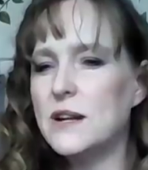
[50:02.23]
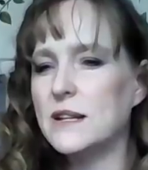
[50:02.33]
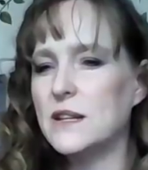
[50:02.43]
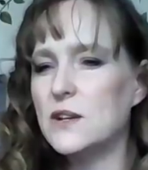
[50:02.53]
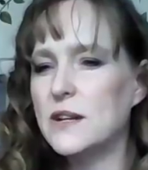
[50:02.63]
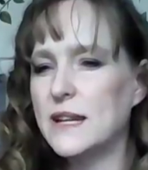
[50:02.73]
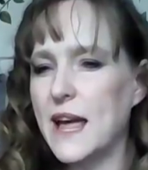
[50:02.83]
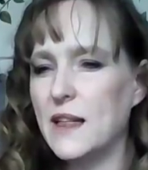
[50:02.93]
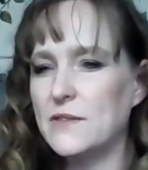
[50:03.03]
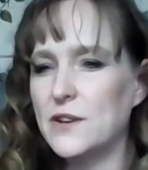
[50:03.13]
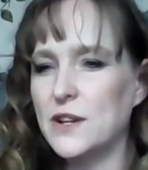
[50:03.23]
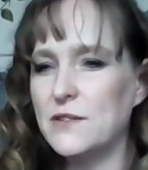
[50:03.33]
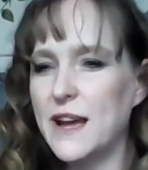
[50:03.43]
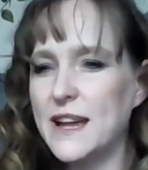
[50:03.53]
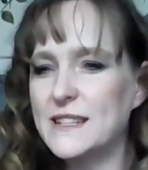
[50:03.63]
in. You're in California,
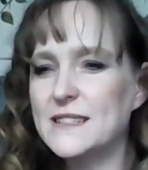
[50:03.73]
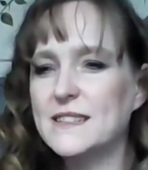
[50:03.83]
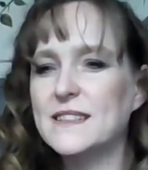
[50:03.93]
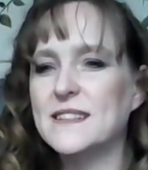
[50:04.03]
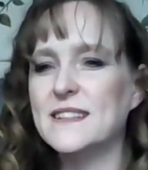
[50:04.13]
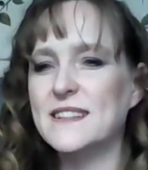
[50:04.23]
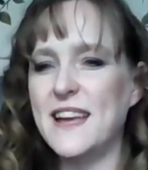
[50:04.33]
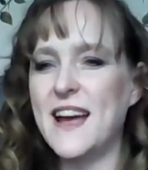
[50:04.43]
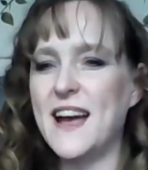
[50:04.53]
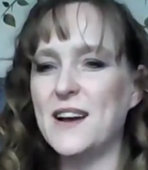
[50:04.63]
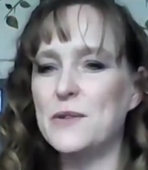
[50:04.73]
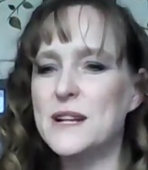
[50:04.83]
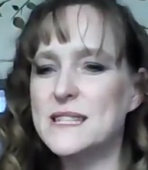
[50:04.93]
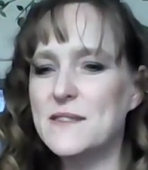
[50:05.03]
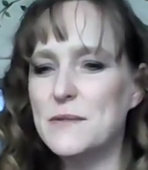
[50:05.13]
right? Yeah. Where
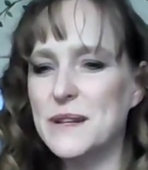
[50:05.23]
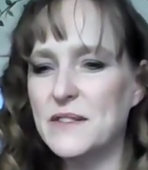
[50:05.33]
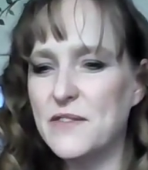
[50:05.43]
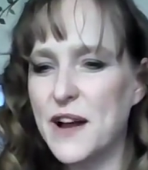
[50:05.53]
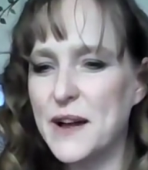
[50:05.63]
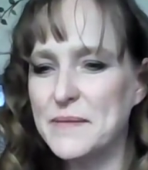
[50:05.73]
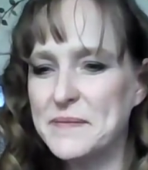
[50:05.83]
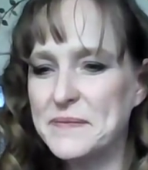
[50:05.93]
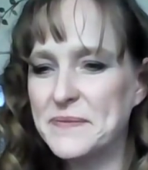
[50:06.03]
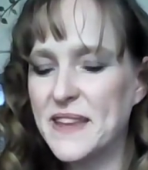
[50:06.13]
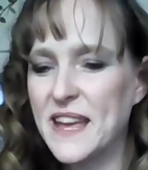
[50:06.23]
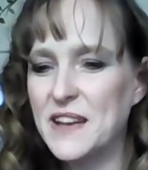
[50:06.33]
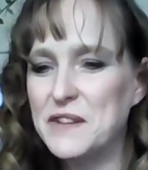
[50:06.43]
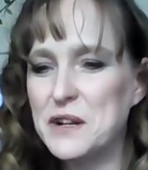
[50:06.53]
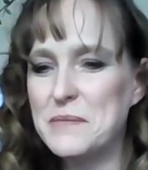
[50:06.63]
is everybody from? If
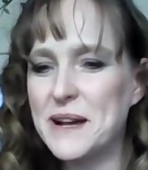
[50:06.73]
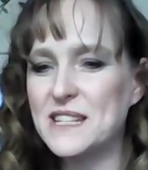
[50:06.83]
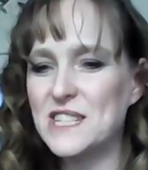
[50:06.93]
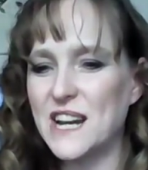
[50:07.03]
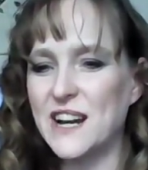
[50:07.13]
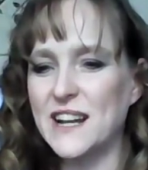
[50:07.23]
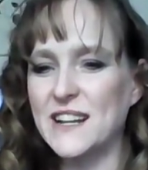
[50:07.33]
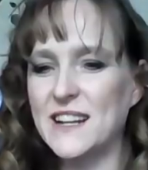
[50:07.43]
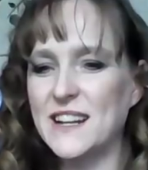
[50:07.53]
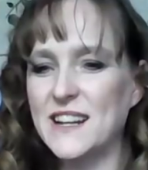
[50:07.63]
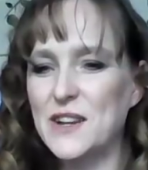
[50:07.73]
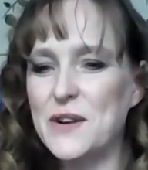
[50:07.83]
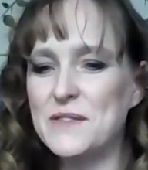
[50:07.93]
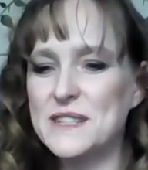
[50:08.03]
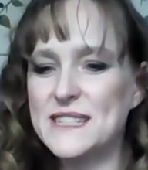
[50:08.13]
you don't mind sharing,
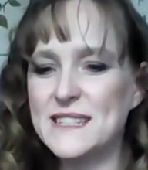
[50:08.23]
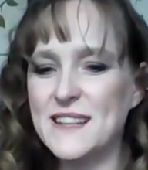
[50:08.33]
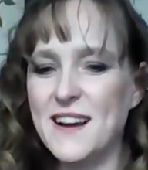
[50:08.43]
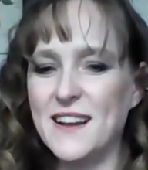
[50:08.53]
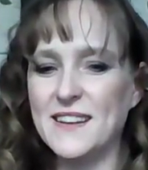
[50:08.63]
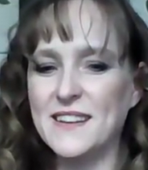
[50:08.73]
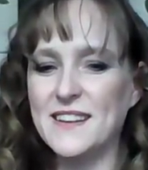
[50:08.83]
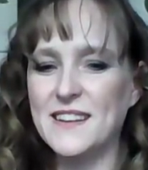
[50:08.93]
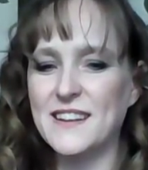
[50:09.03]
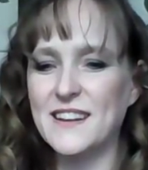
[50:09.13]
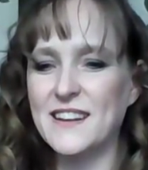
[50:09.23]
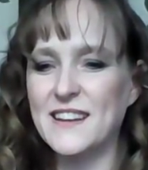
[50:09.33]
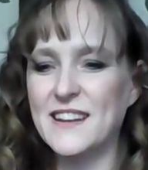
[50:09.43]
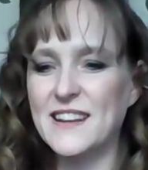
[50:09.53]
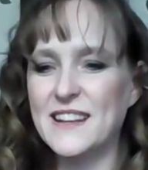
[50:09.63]
whoever's still on.
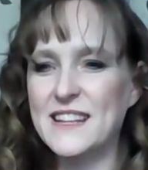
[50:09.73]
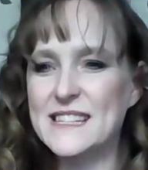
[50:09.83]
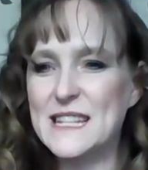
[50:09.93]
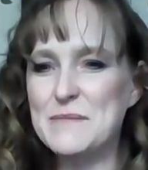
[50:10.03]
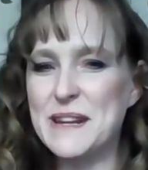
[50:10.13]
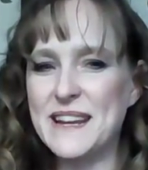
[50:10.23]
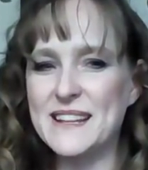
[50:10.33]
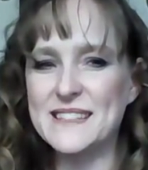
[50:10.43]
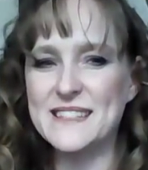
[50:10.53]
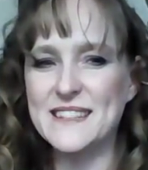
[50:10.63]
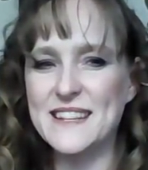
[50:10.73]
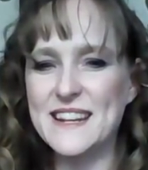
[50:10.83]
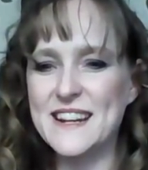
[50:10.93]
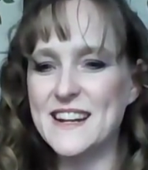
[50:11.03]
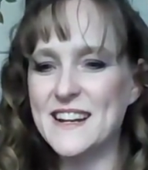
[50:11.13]
Is anybody else still
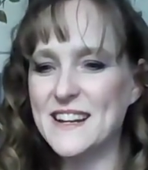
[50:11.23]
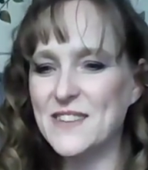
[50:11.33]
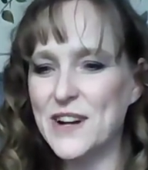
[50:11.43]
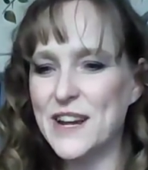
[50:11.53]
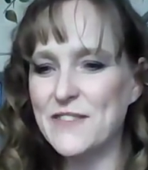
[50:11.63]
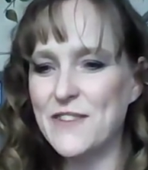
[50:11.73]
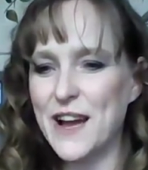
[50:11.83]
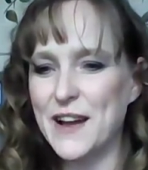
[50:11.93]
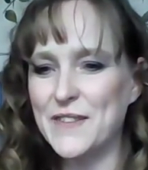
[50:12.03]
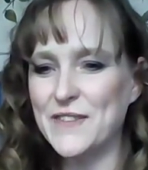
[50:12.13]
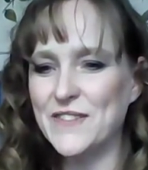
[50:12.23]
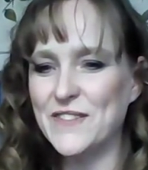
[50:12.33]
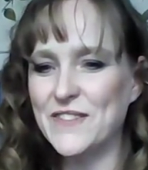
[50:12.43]
here? Where are you from?